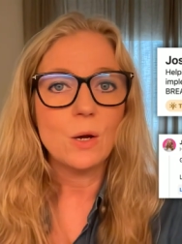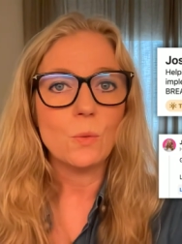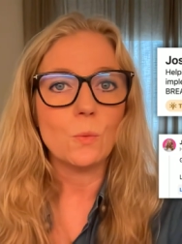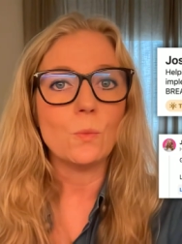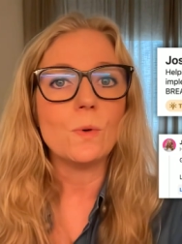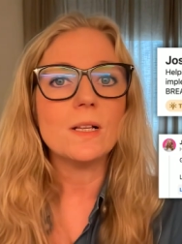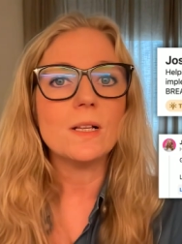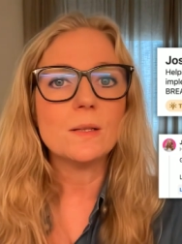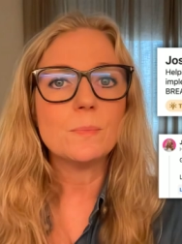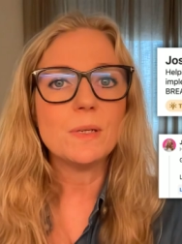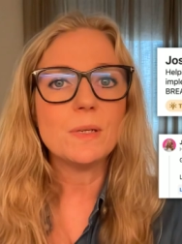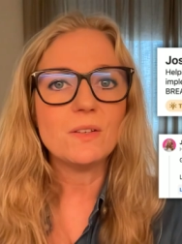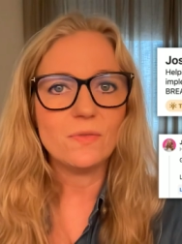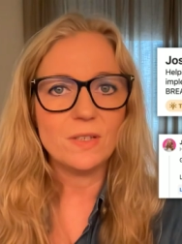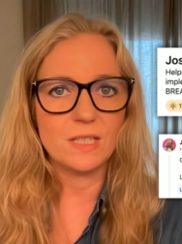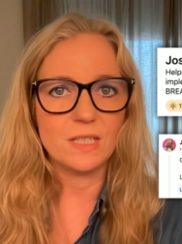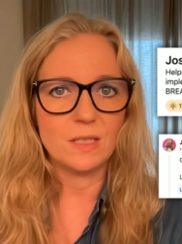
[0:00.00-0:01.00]
will be
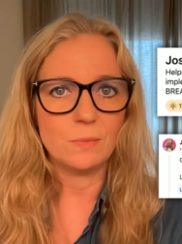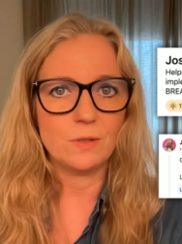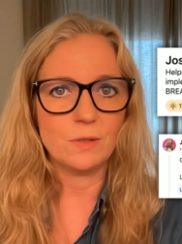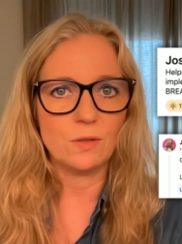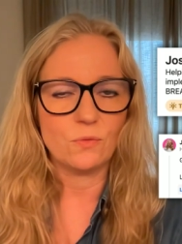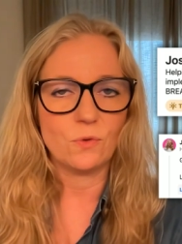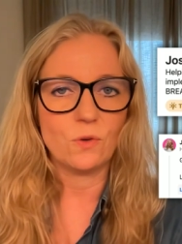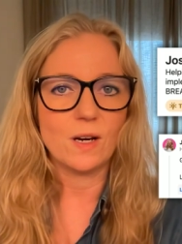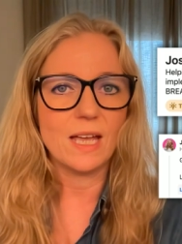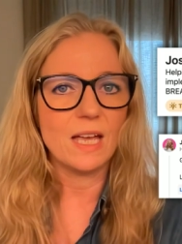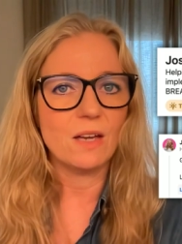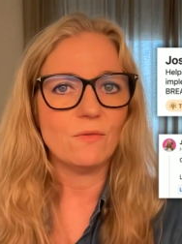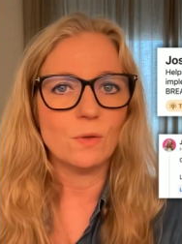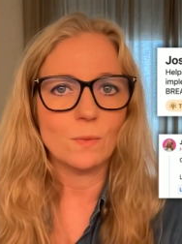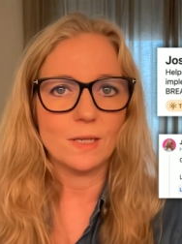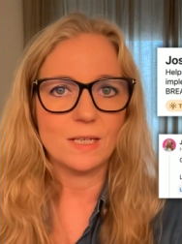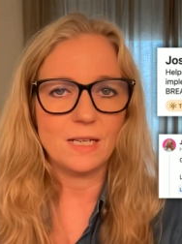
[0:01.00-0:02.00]
visible for
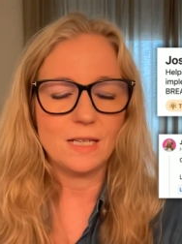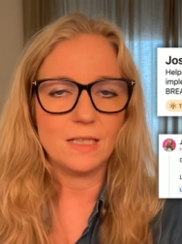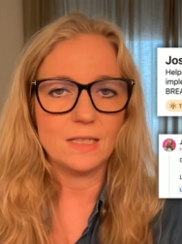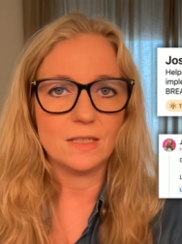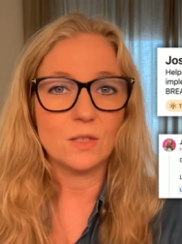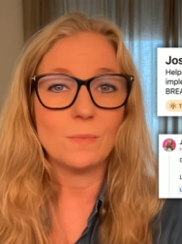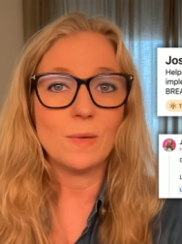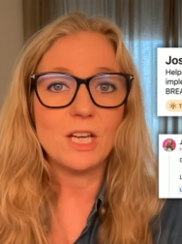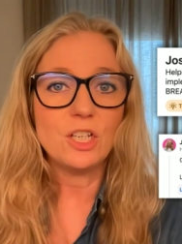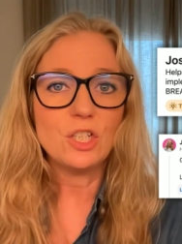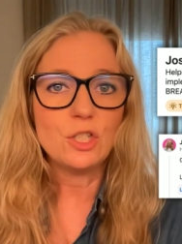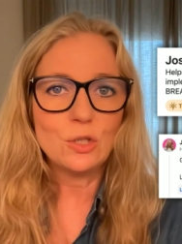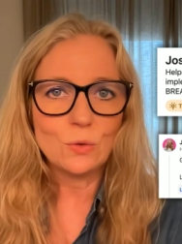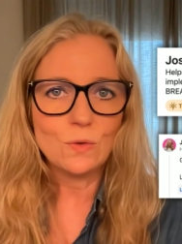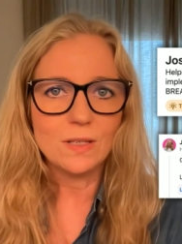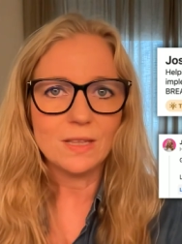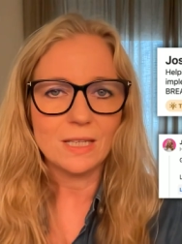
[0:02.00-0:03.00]
everyone else. So make
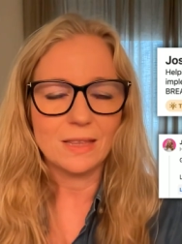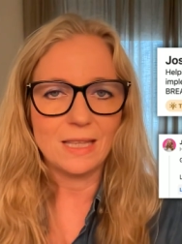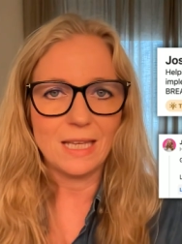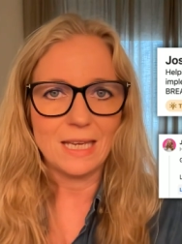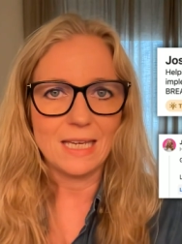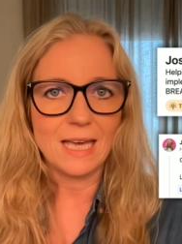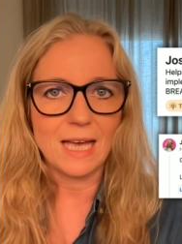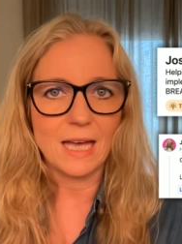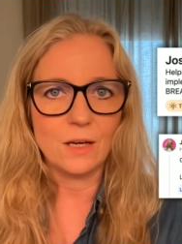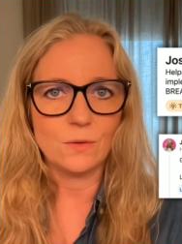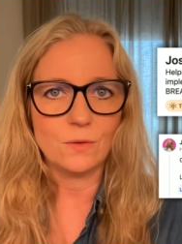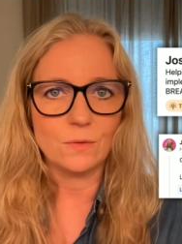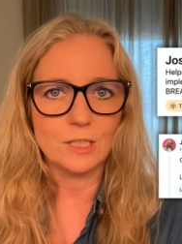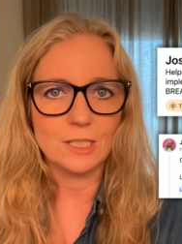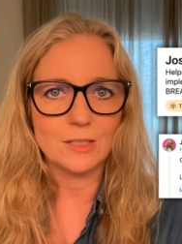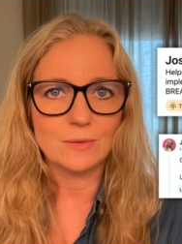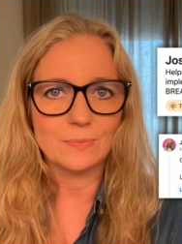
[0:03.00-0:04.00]
sure that they
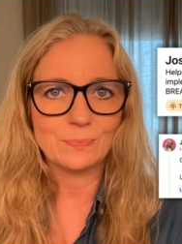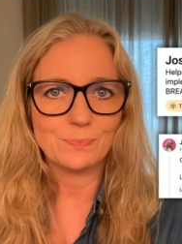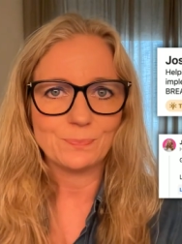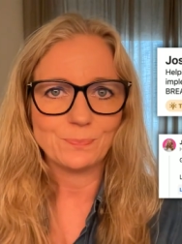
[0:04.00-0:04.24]
count.